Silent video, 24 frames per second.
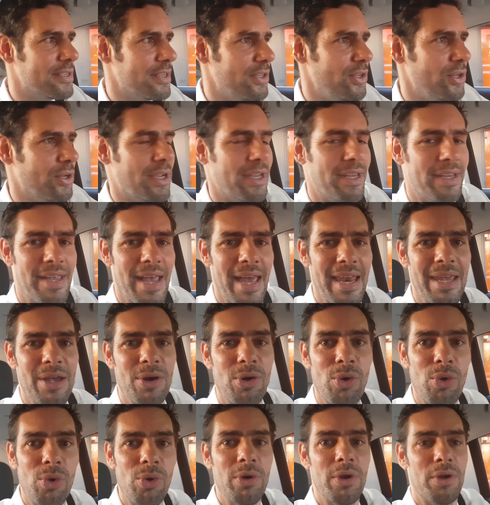And you can get it
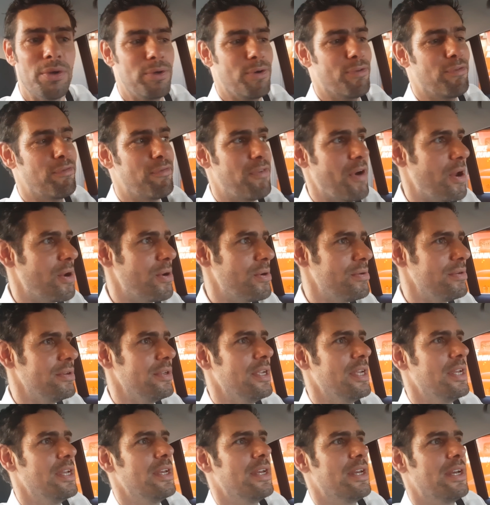all on your phone,
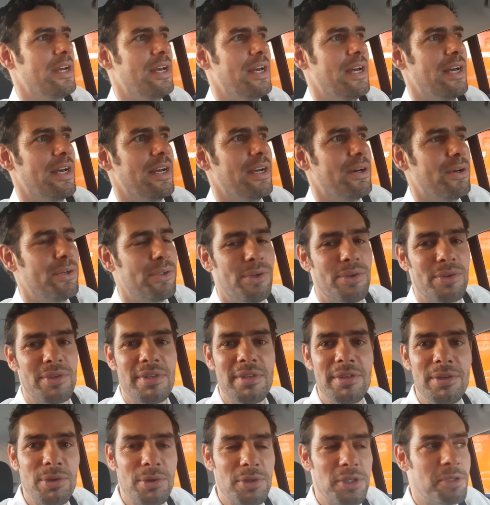uh, on your,
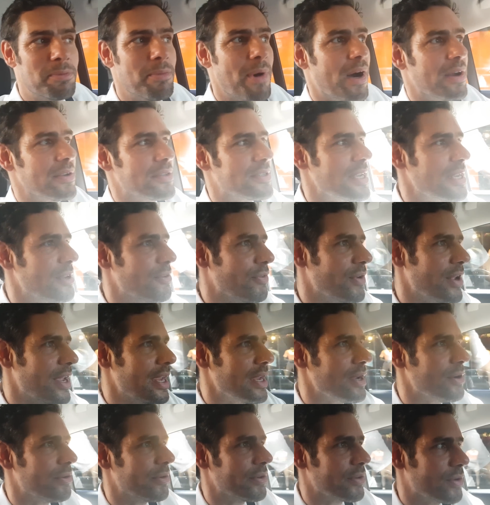your smart
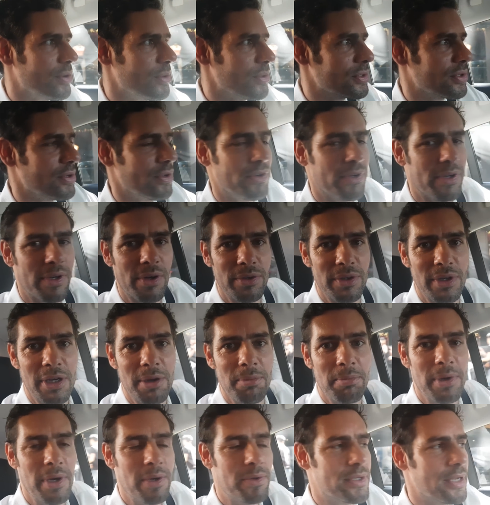TV, or of course on, on your
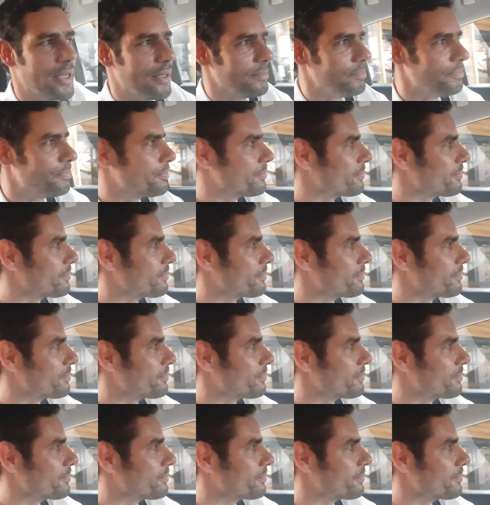computer.